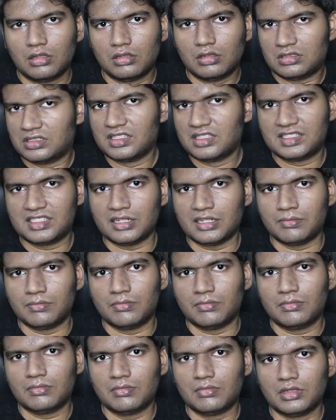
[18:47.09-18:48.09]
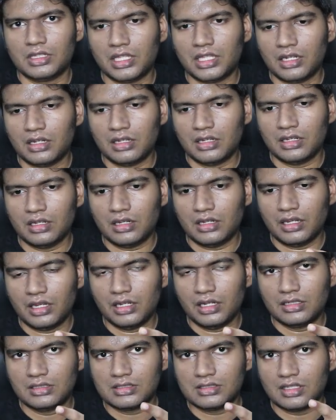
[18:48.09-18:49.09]
system, then
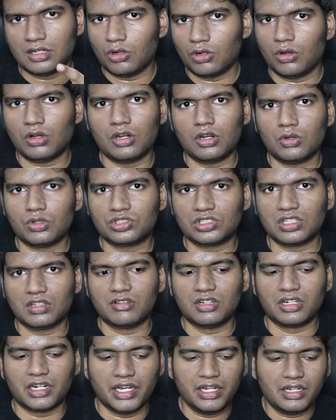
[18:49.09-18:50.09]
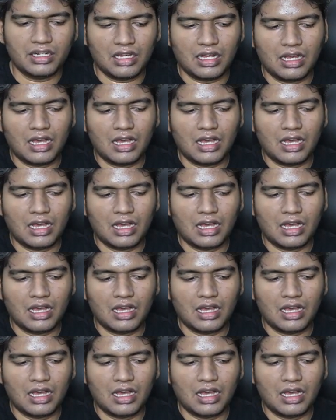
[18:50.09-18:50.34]
it's a local host server, right?